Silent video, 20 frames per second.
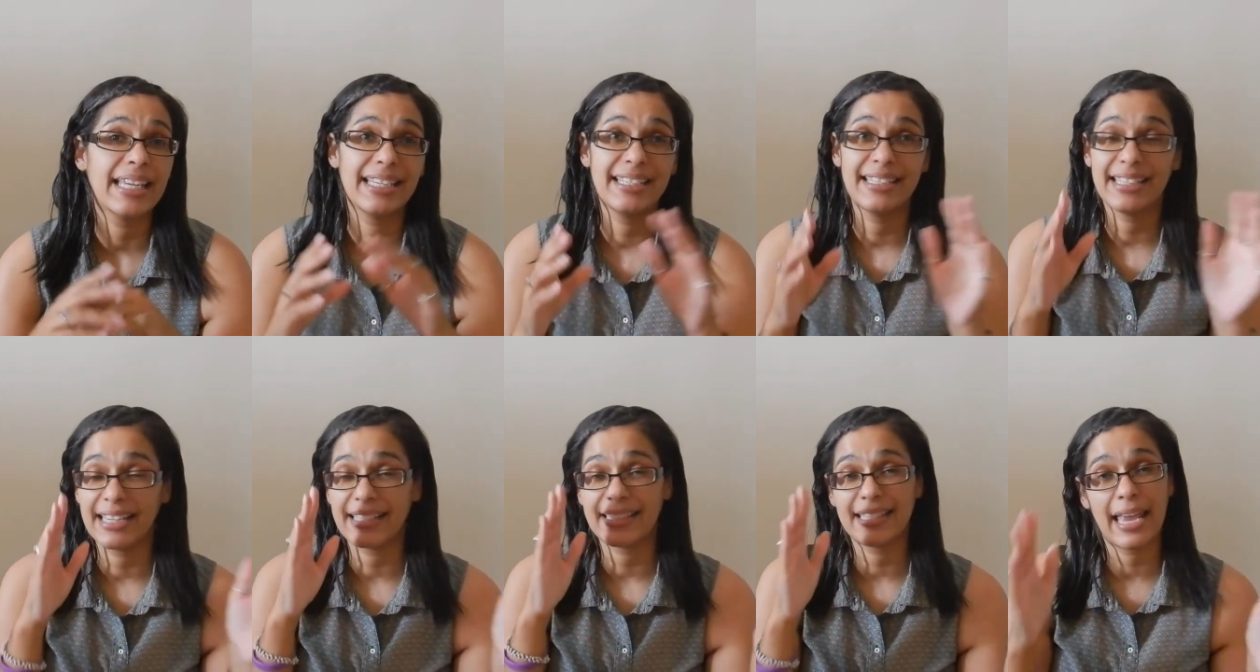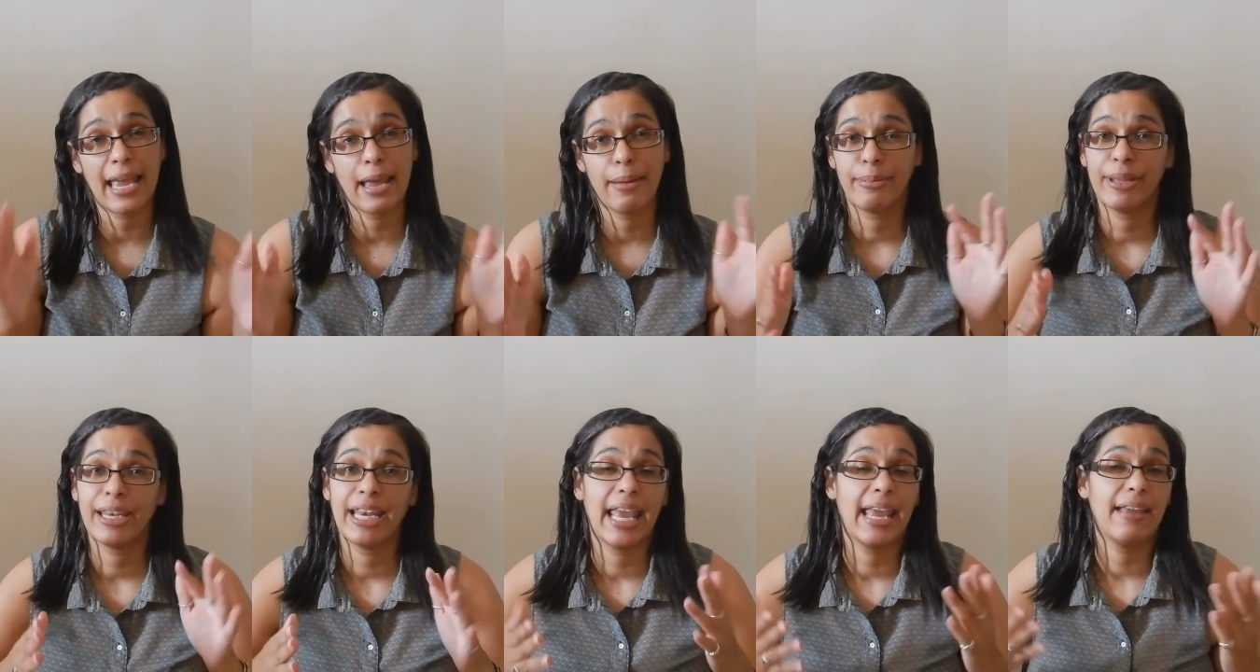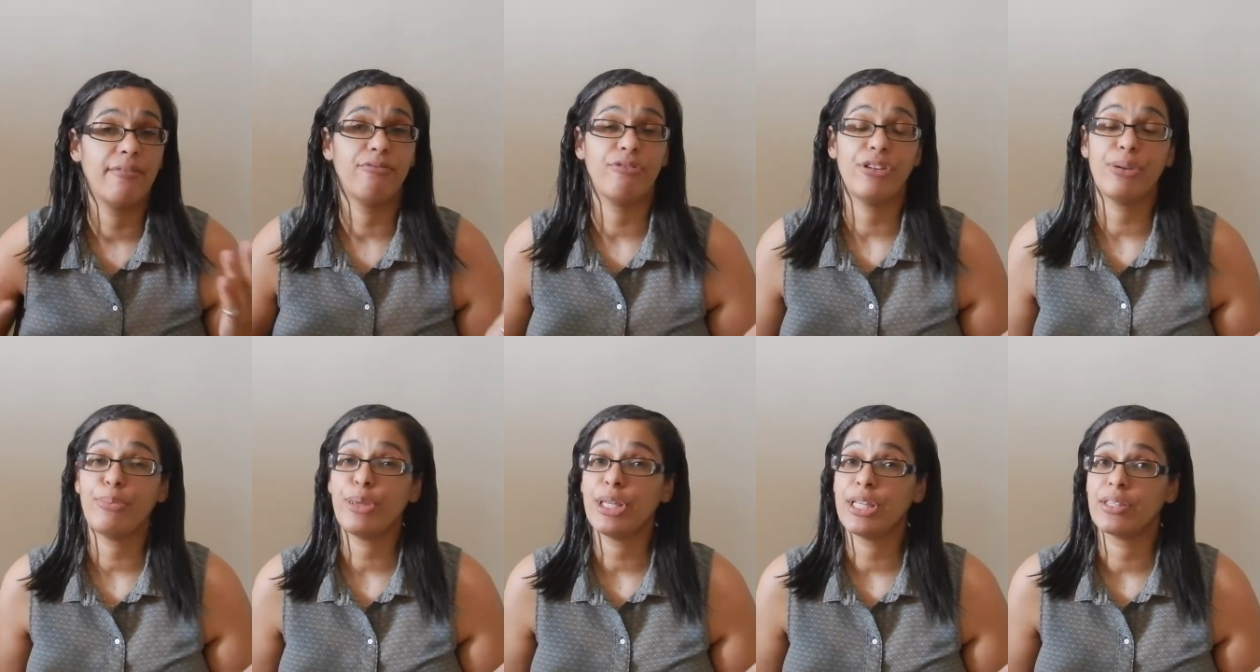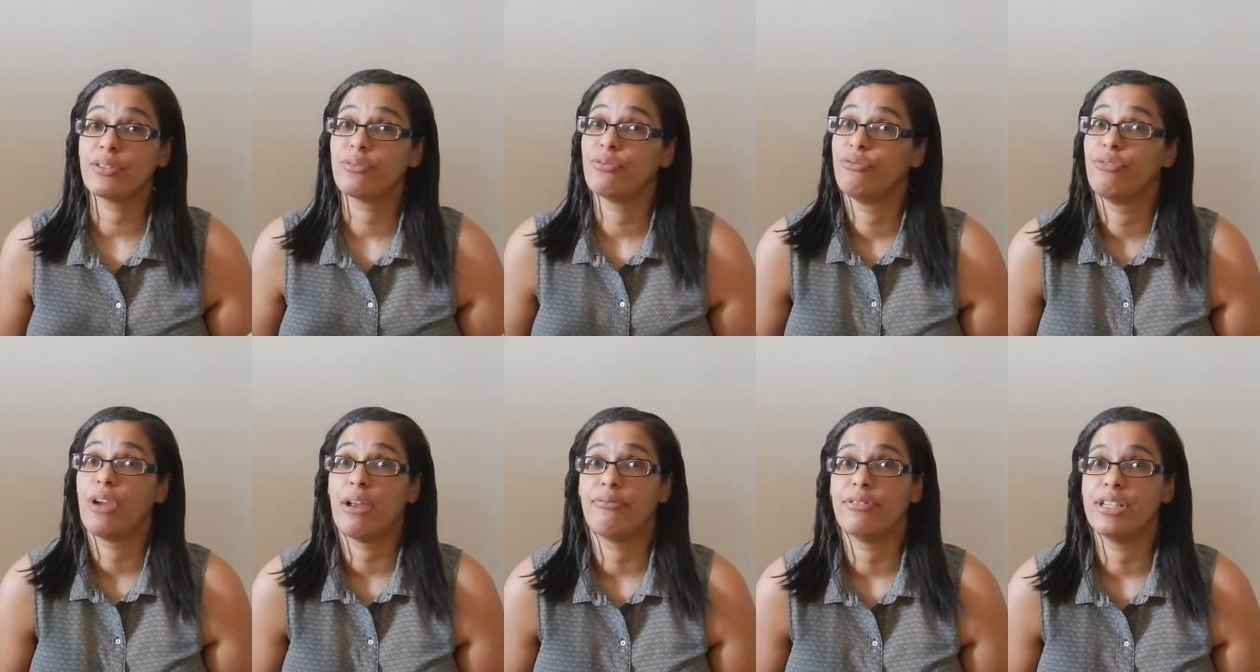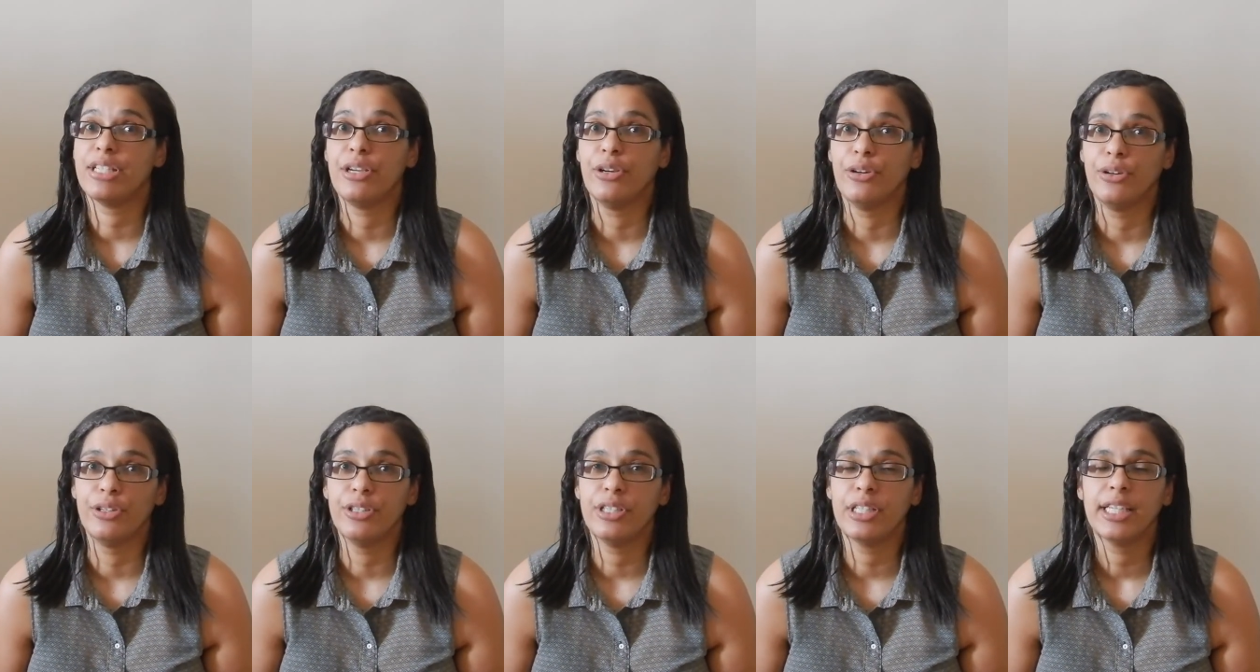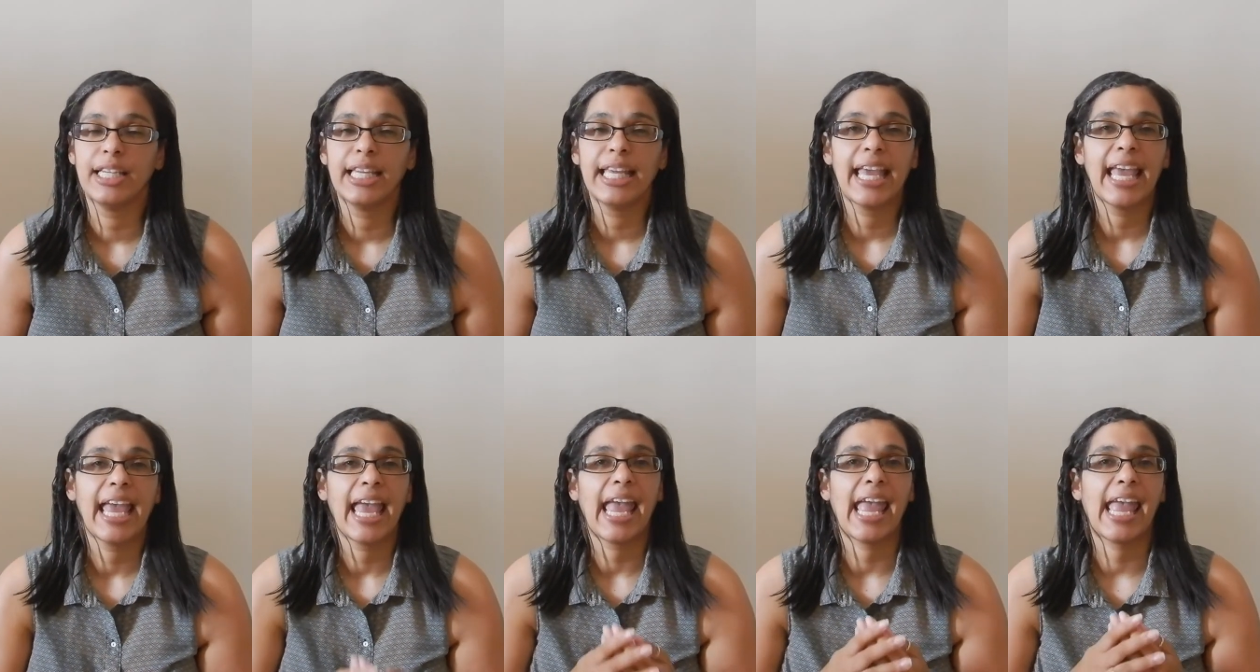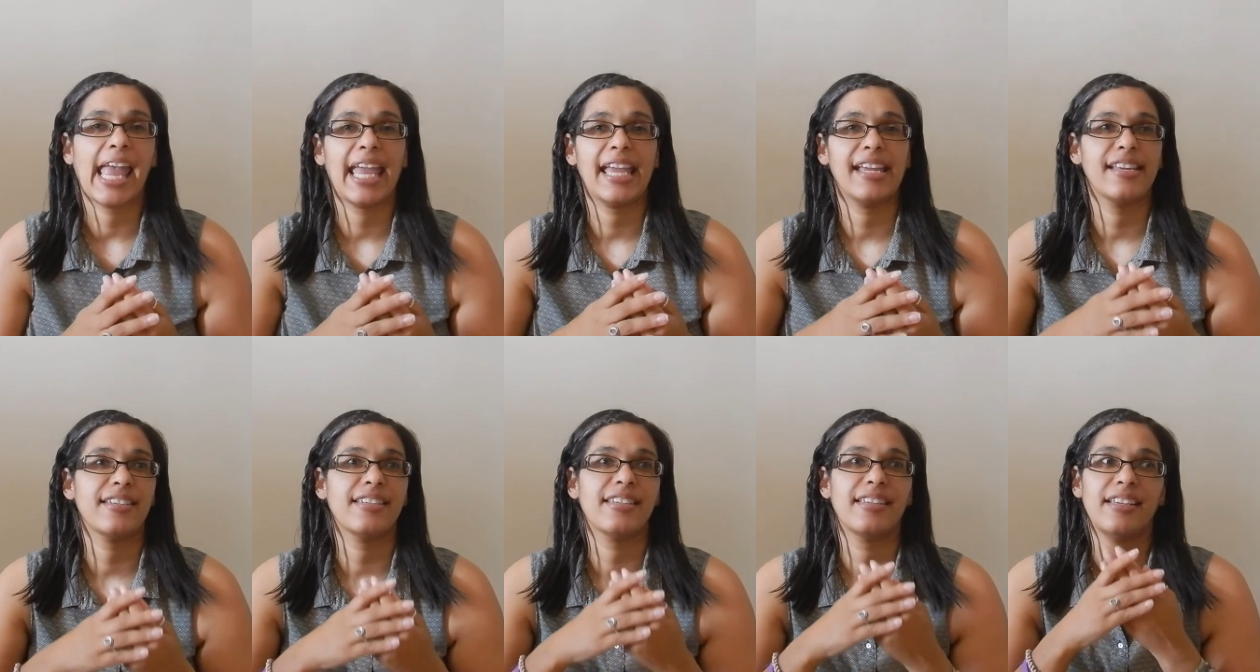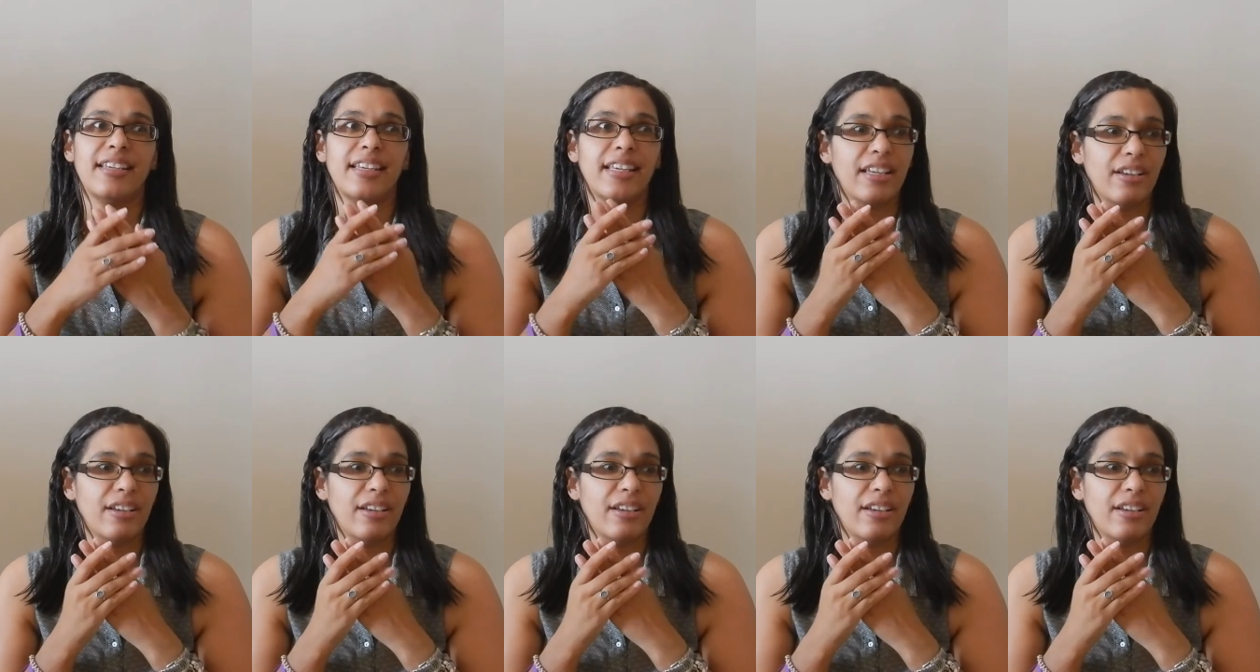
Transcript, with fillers: It does happen, and VPN's very good at